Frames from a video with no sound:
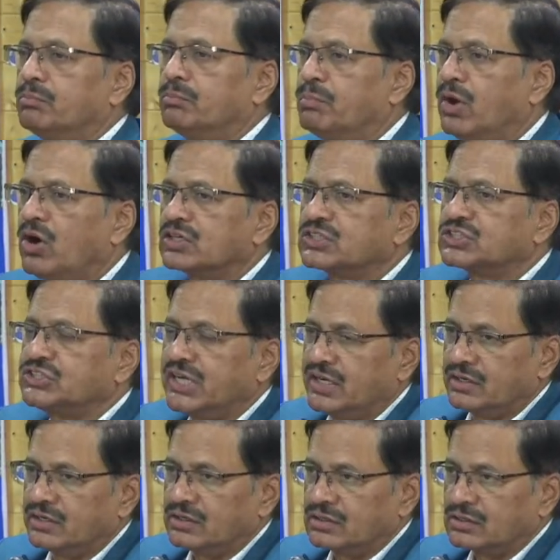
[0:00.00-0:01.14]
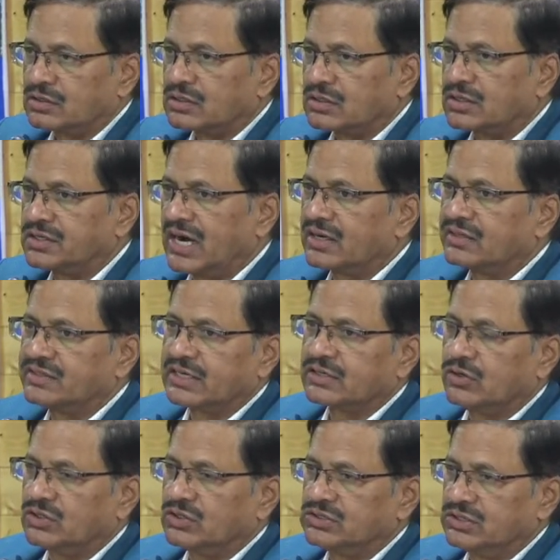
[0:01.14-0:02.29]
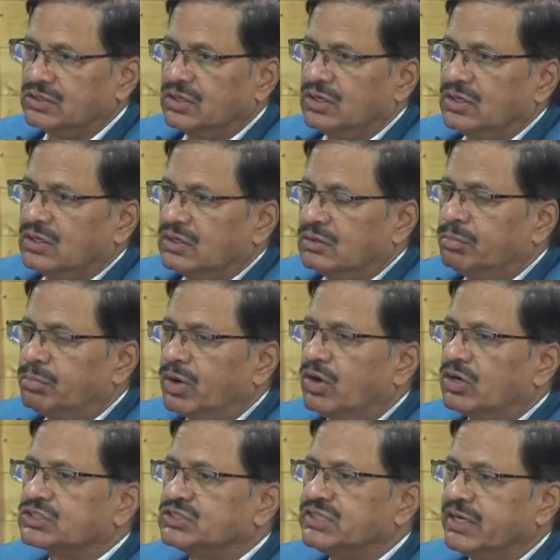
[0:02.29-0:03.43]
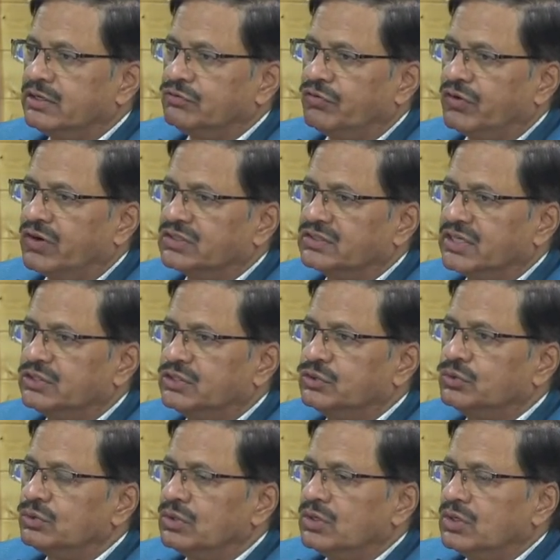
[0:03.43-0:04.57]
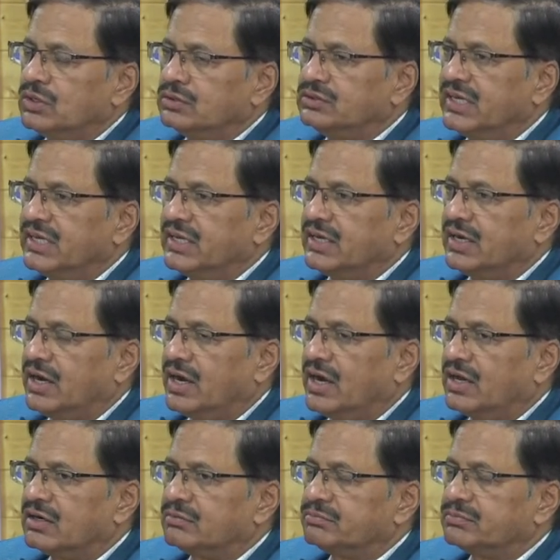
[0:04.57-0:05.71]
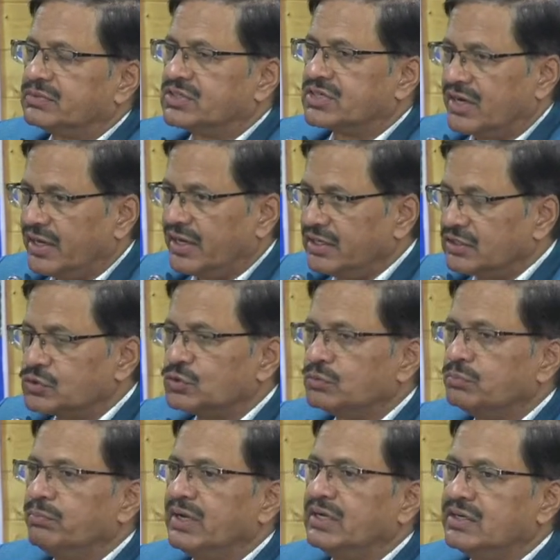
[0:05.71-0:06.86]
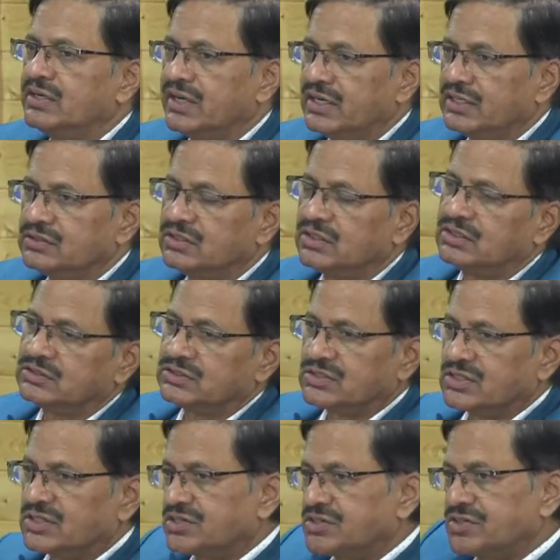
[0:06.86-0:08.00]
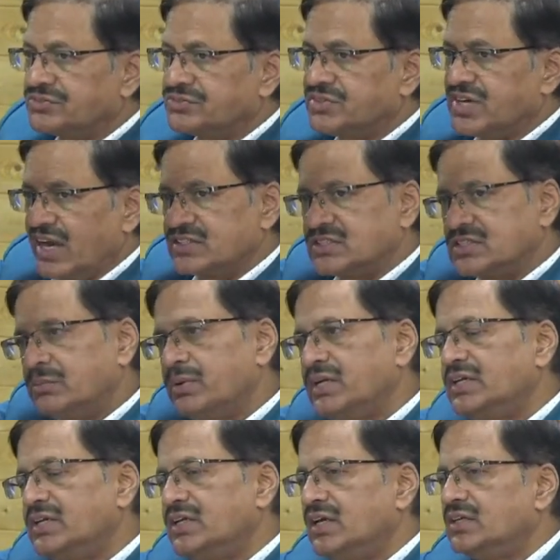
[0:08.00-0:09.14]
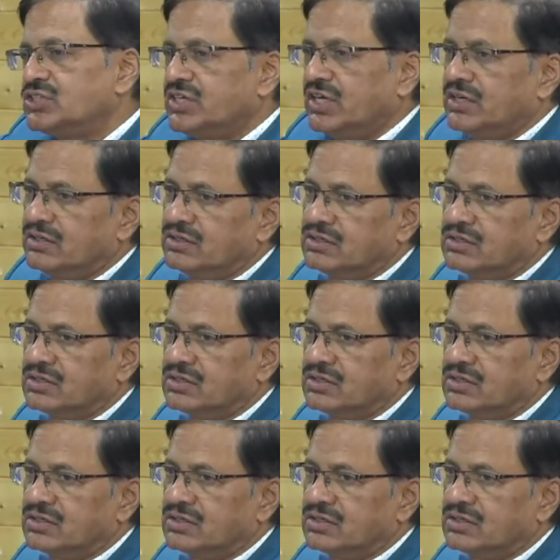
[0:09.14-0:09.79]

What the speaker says: blockchain technology. Blockchain, what they do, they are trying to maintain the traceability chain